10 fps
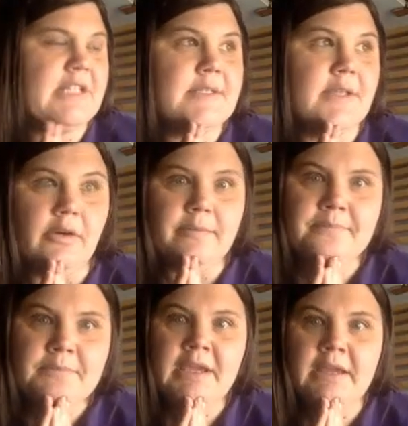So
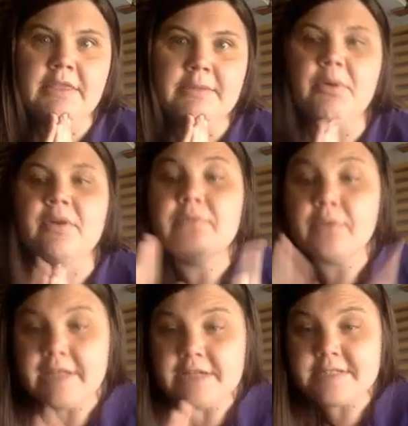the
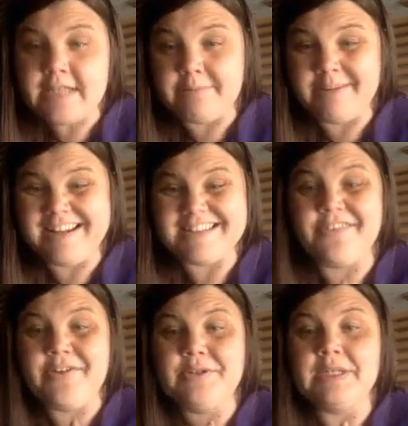portfolio assignment is
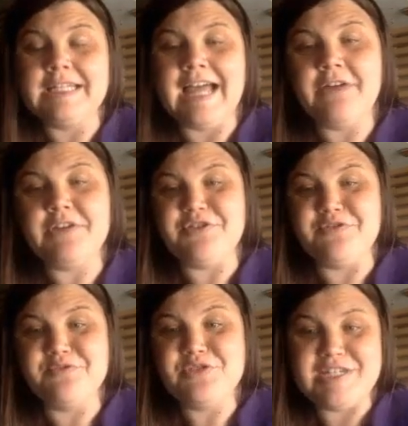going to allow
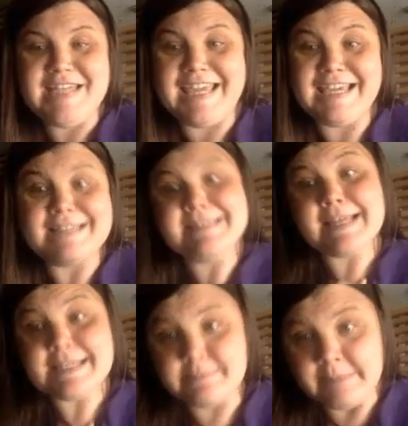you to take
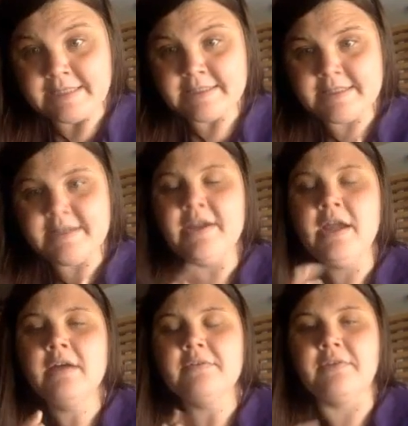assessments
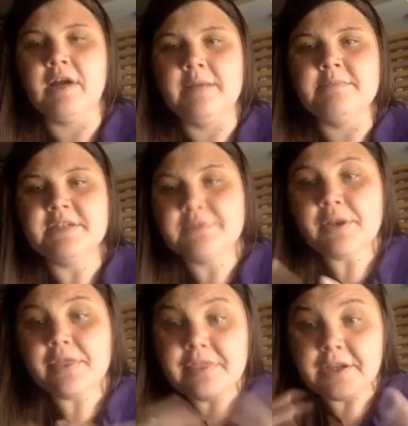from
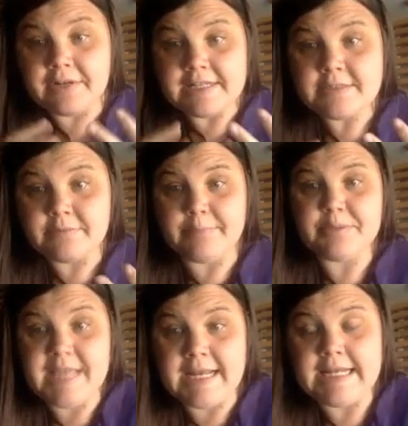different theorists
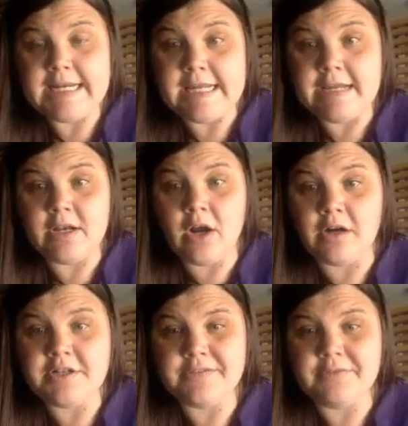represented in
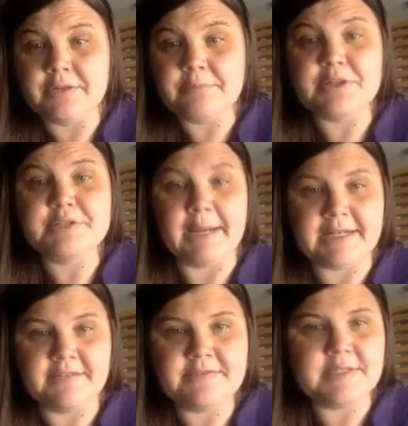our different perspectives.